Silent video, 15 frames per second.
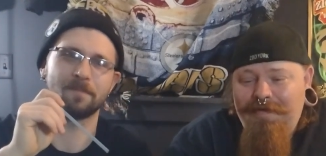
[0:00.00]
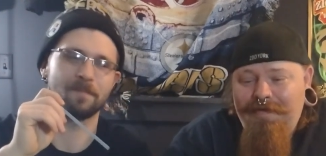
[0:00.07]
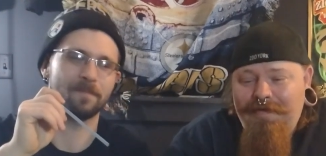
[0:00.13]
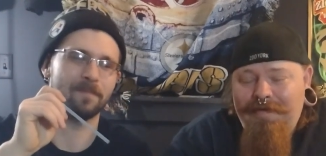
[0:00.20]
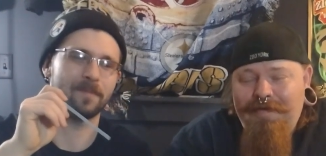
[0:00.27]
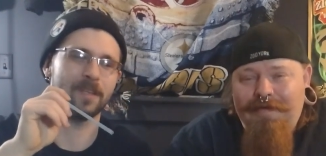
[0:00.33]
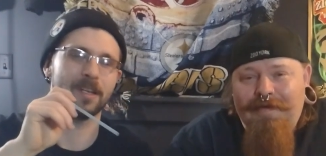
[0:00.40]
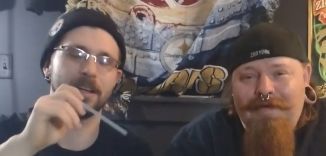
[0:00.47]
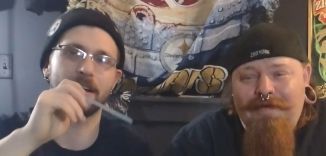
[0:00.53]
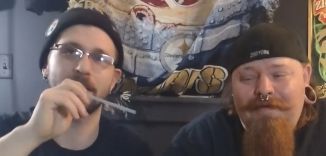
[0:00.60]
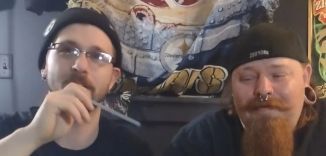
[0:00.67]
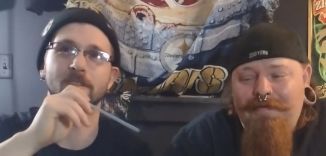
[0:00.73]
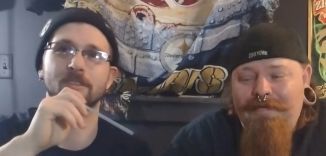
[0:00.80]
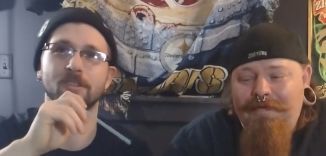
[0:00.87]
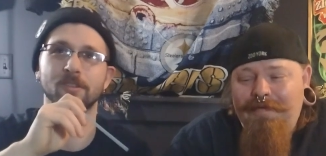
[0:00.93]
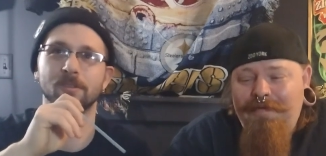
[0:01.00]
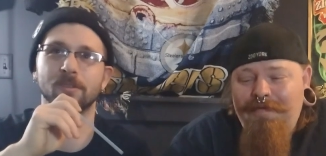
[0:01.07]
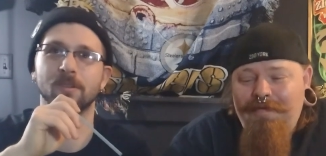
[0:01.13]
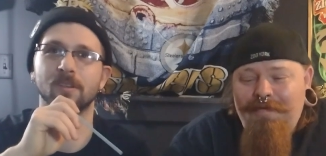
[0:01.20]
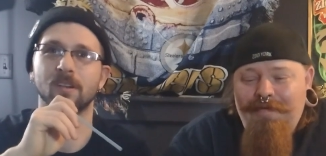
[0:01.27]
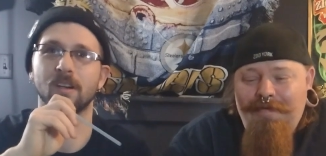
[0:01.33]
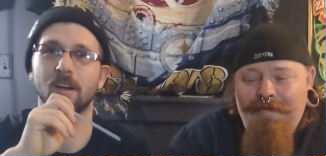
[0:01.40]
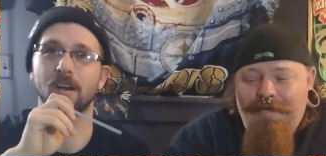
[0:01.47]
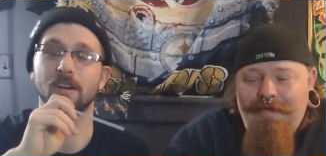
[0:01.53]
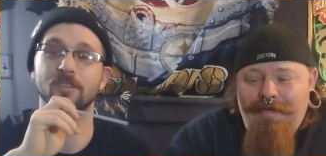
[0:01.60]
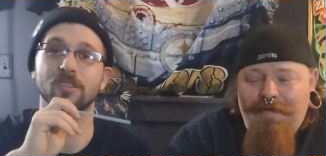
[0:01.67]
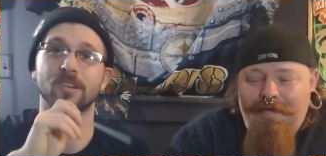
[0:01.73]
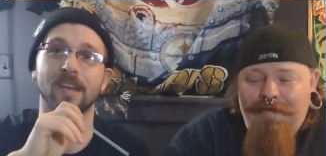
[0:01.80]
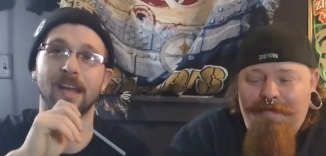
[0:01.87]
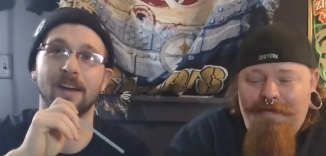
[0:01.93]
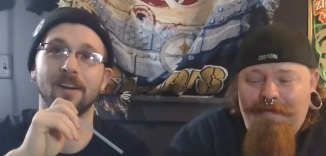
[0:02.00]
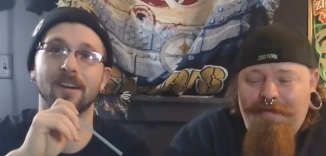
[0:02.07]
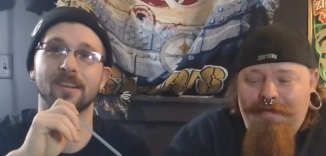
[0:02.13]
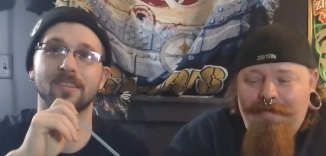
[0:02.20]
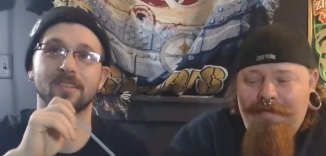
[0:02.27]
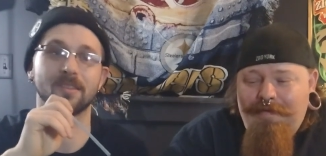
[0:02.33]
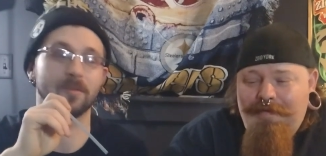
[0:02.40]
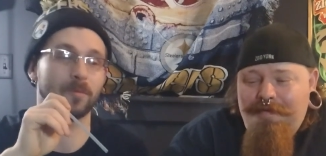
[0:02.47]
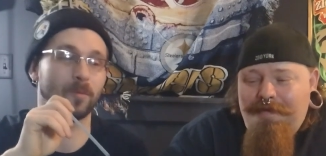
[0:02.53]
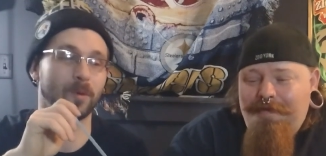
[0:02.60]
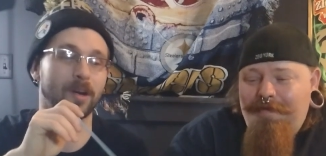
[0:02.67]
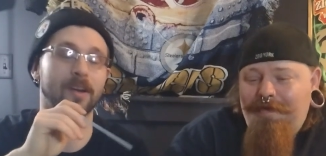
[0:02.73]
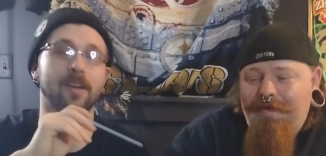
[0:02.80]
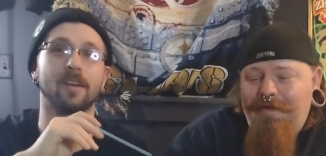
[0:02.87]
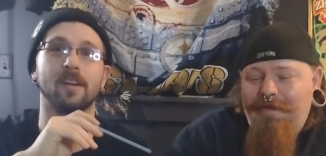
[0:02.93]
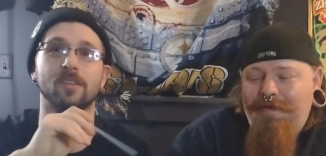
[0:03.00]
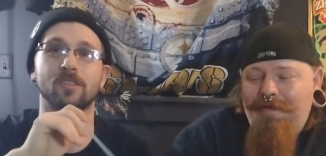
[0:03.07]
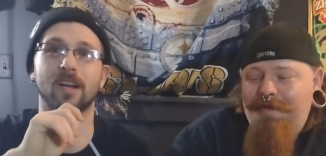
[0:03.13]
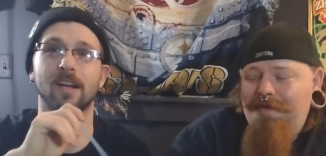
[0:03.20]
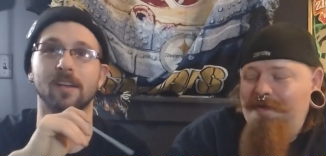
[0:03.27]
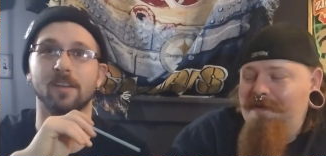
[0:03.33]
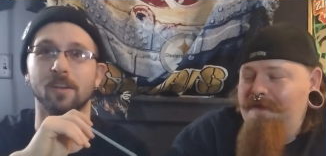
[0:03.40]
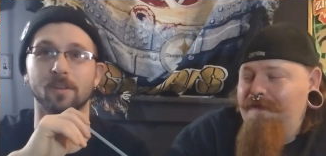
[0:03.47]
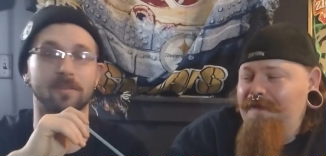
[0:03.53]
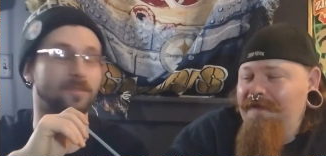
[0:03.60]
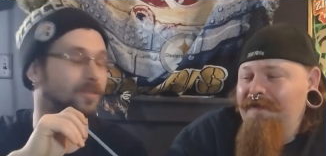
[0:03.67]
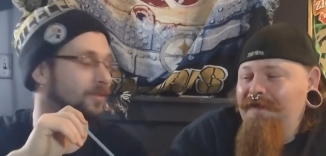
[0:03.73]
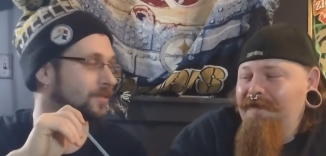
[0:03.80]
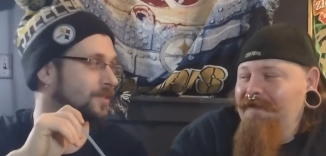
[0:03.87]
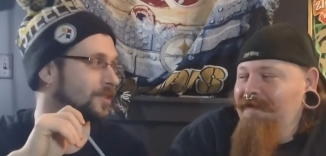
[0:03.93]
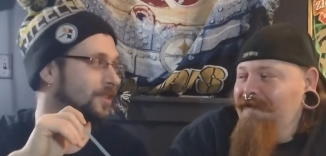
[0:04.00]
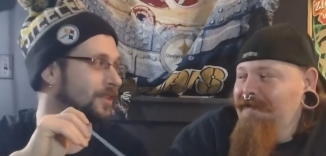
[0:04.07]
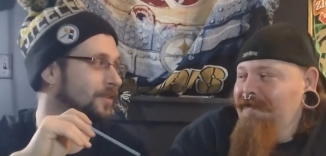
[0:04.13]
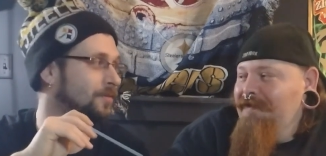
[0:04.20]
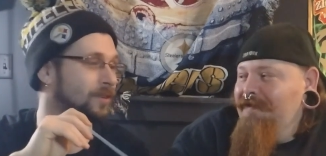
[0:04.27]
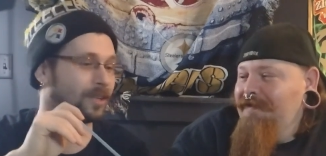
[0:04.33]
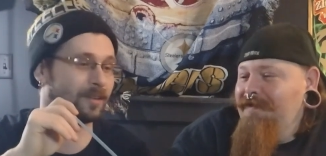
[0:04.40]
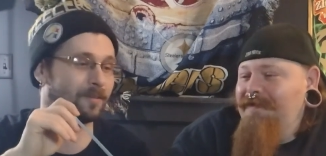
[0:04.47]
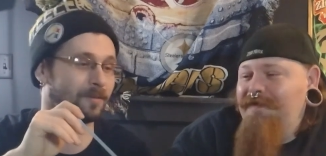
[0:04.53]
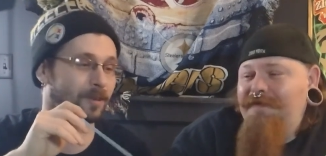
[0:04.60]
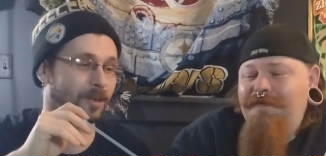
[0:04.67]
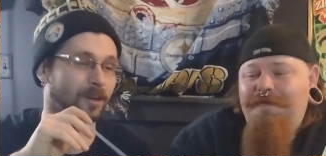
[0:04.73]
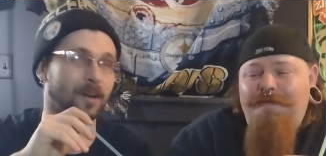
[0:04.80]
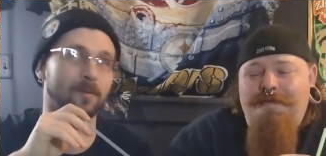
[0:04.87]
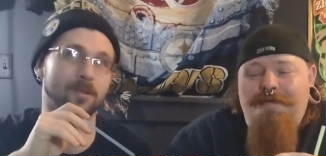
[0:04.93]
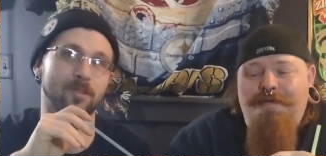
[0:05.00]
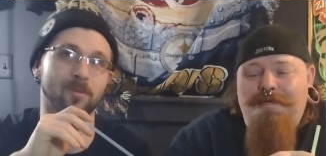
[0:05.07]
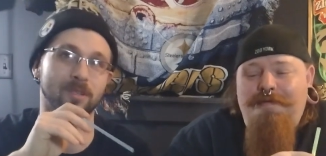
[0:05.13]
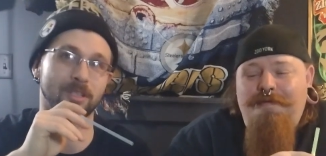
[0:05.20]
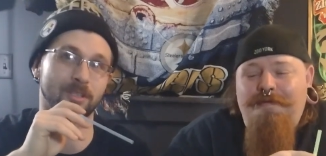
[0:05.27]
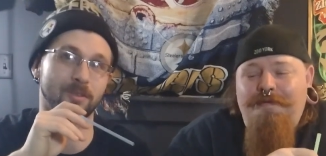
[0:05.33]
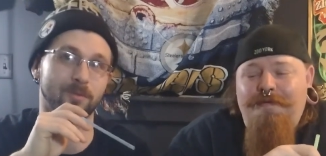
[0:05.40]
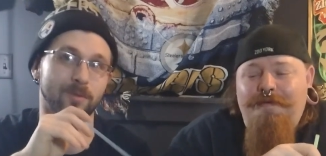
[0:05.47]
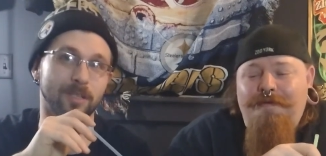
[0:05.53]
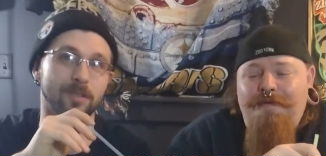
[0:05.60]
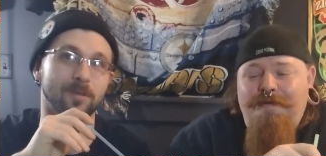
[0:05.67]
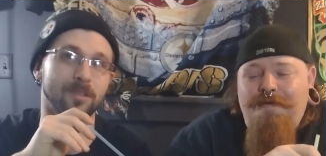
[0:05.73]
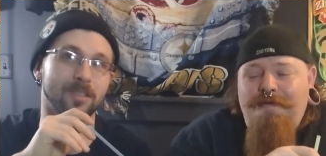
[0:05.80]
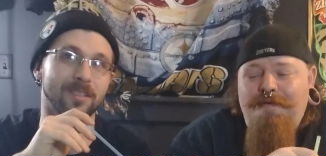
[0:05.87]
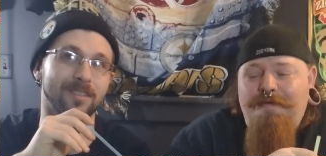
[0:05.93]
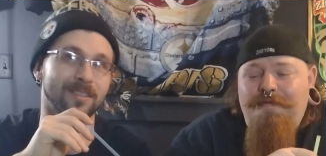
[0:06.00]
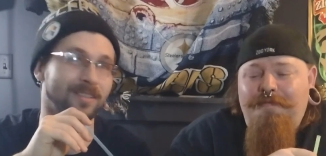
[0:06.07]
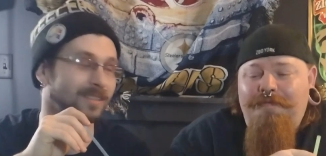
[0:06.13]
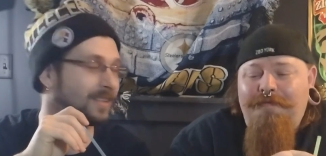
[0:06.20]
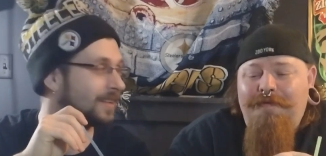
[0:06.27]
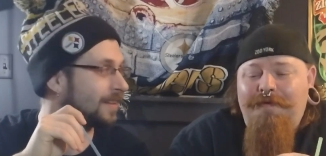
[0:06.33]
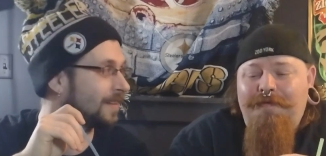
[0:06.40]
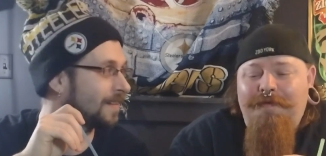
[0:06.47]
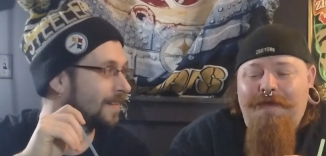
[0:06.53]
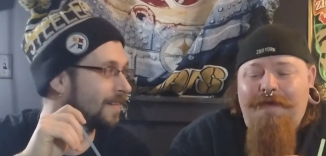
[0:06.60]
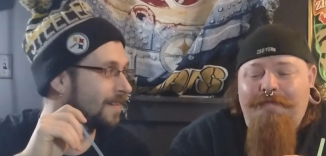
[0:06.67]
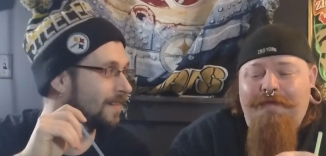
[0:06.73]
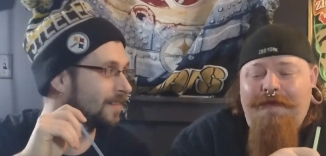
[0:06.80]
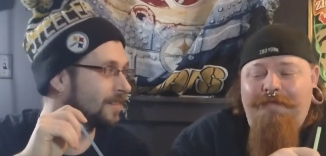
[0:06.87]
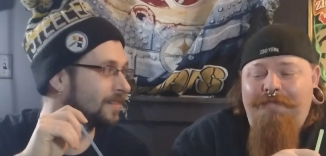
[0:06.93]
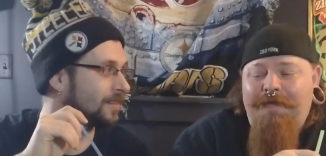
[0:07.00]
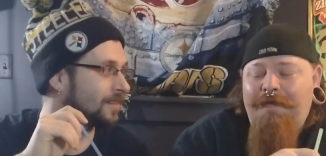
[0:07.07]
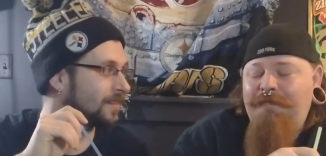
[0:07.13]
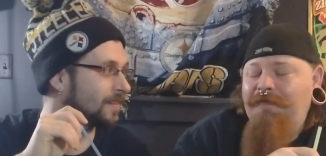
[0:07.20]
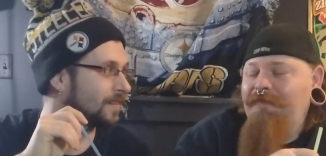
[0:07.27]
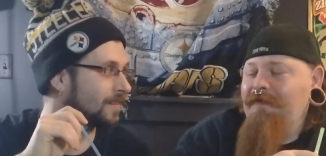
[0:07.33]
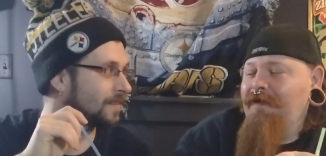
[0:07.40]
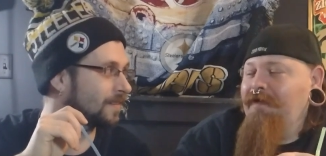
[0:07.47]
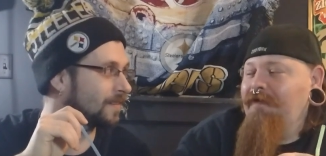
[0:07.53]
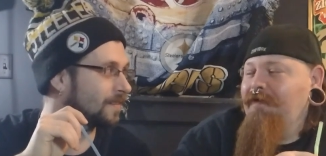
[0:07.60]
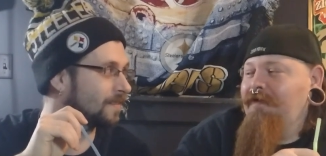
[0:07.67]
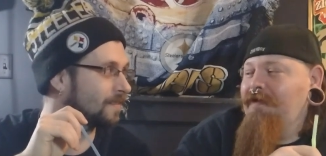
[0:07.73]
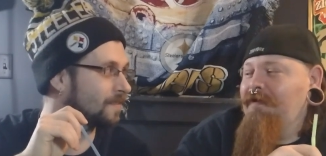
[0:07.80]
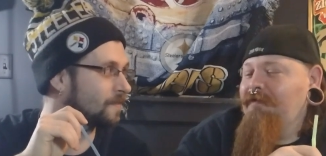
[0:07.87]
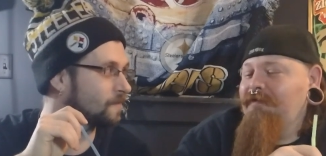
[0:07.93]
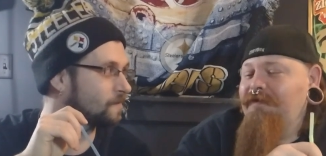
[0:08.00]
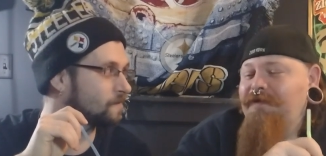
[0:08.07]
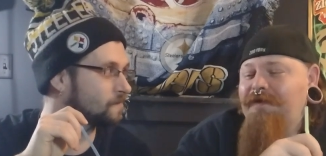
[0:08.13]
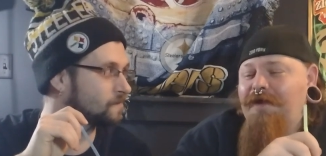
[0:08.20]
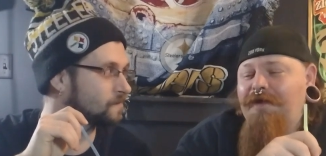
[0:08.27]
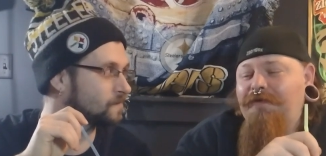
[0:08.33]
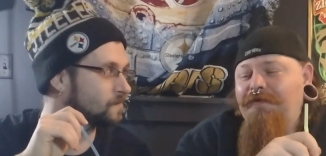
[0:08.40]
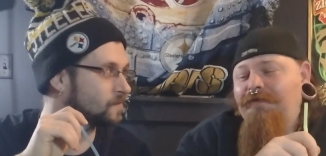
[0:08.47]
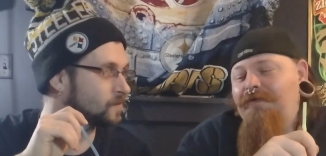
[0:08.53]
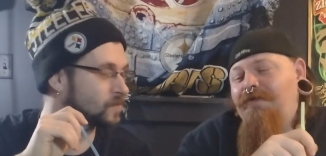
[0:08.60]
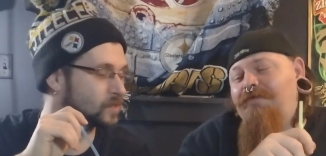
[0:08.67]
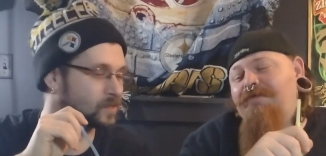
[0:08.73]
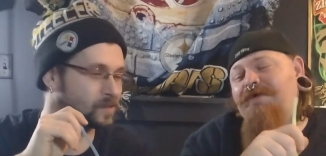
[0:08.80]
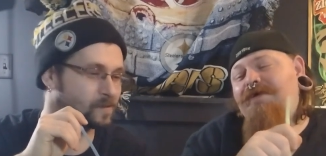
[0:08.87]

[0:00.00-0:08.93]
Speaker 1: The yeah. Hmm. other two are generics. We're yeah. Hmm. gonna try to go through and see if we can figure out which one's the real one.
Speaker 2: Bro, we got like Family Value Cola, Dr. Cola.